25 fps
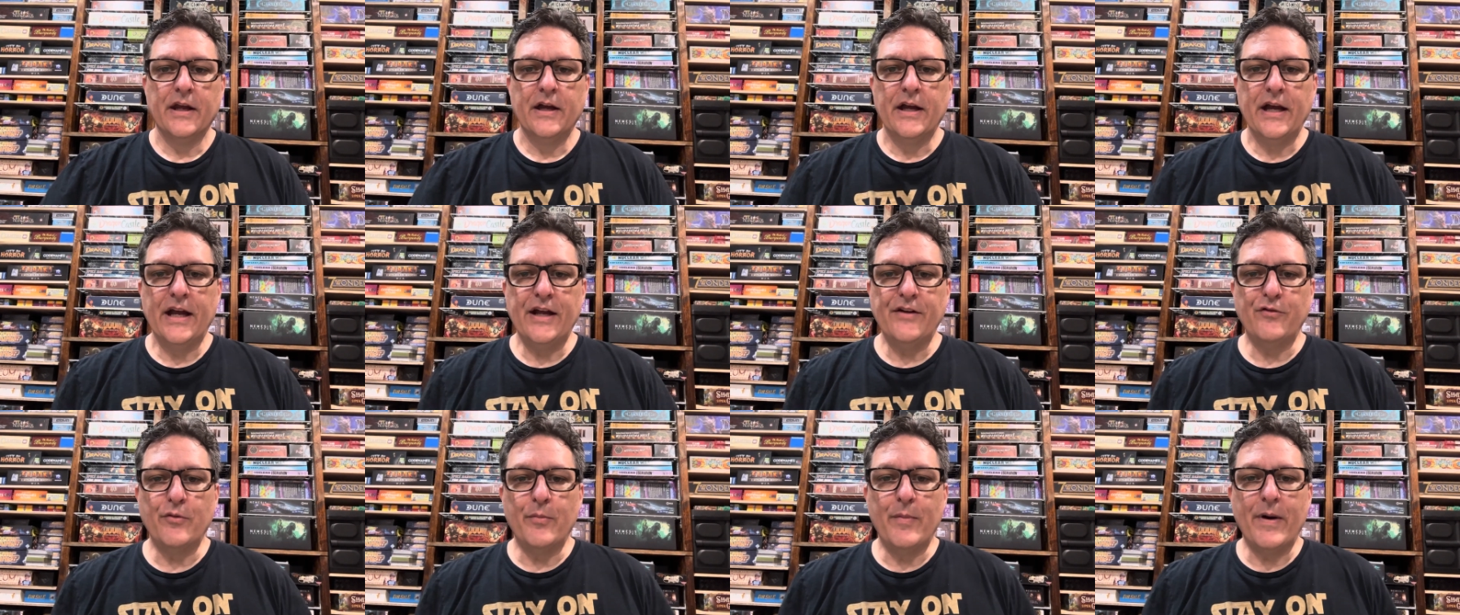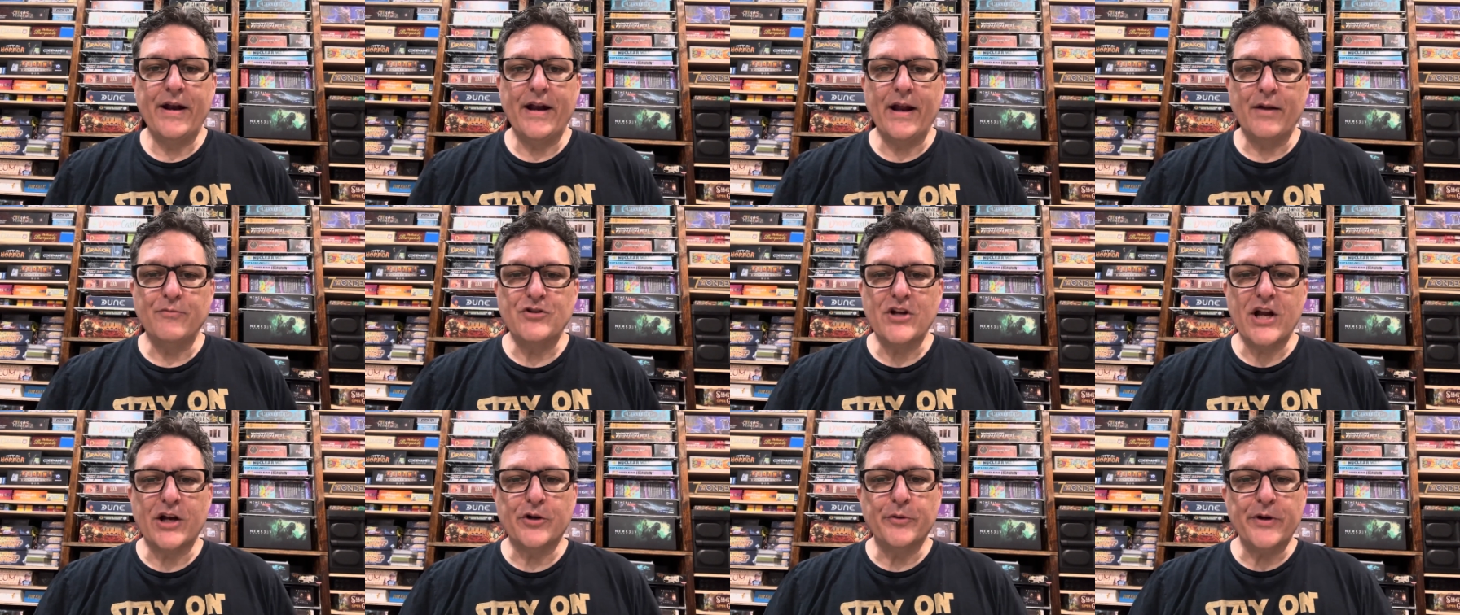Hey everybody,
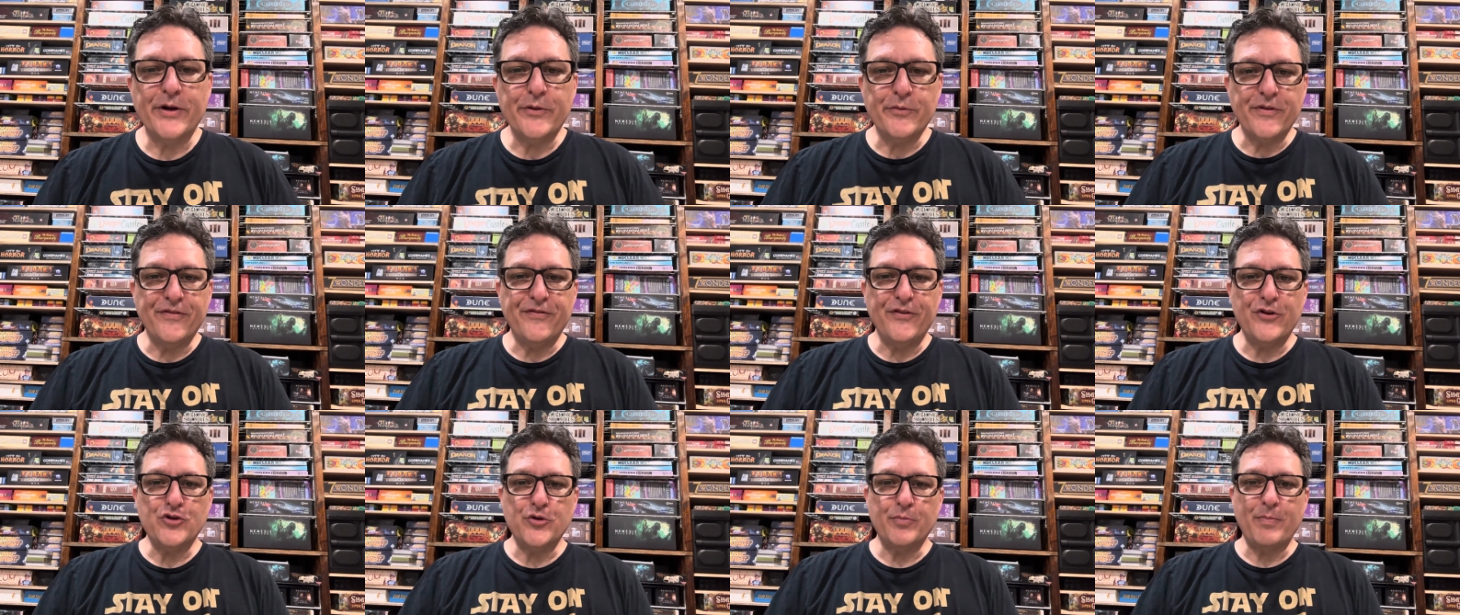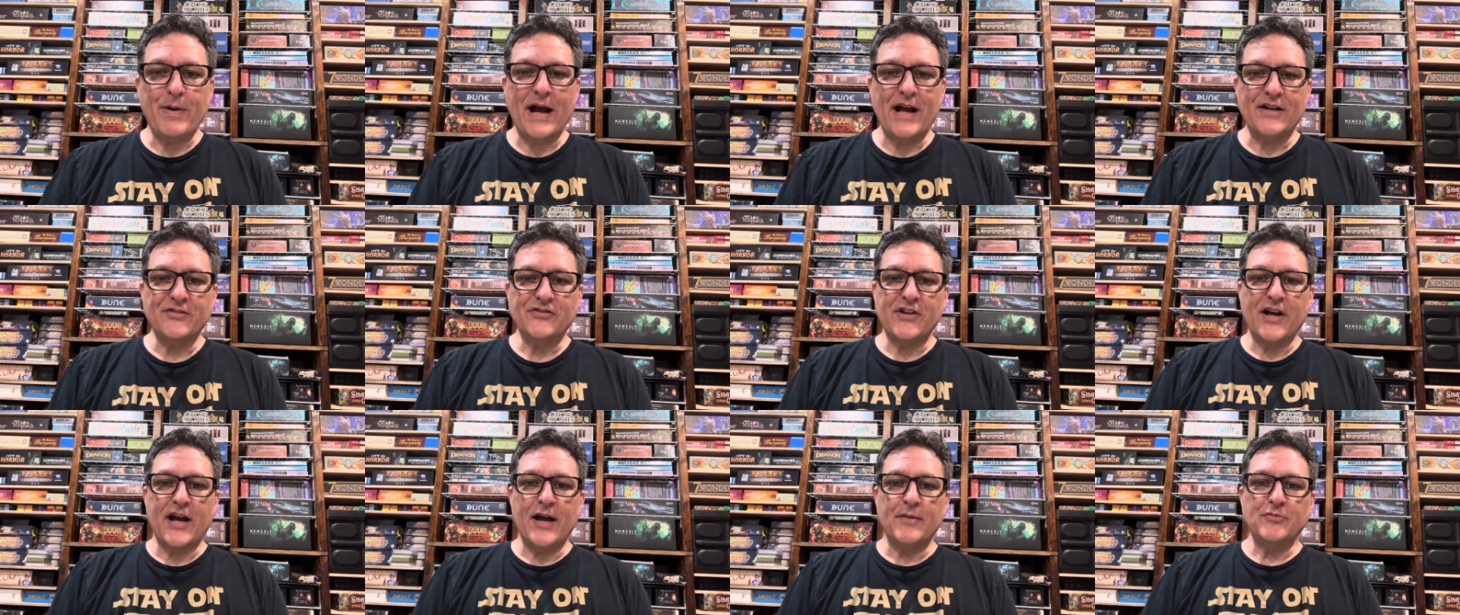I'm Jack Reda with Future
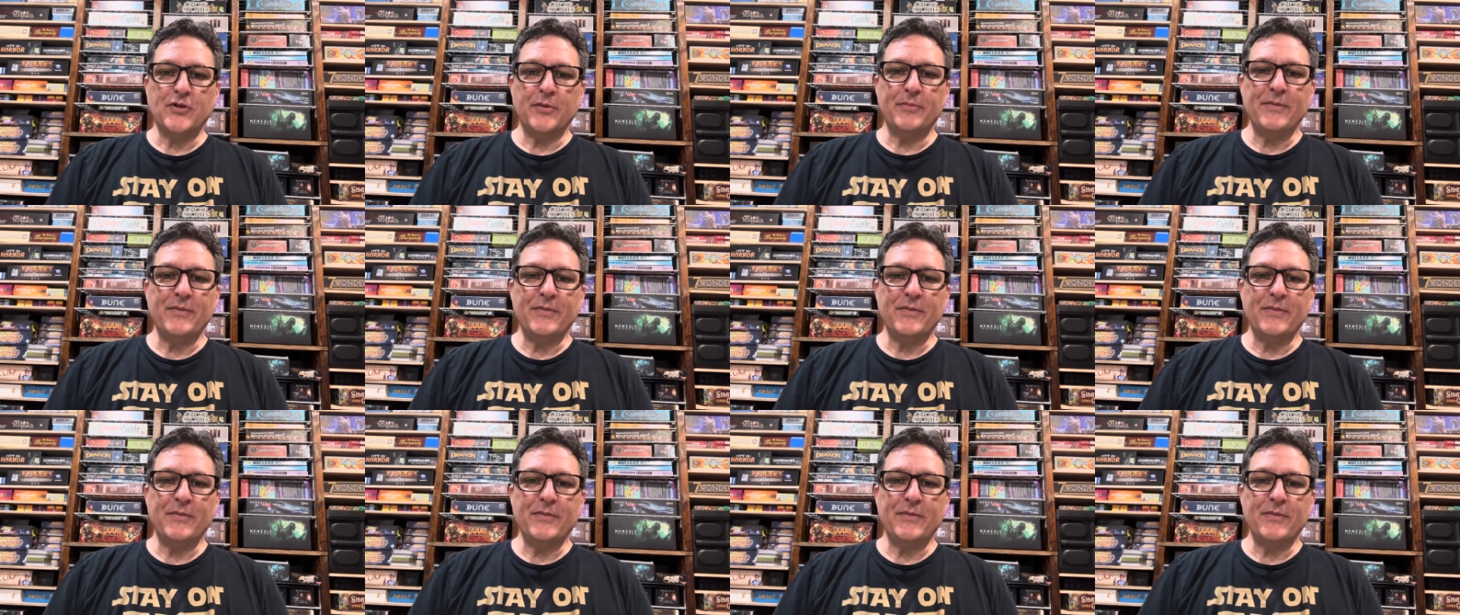Pastimes.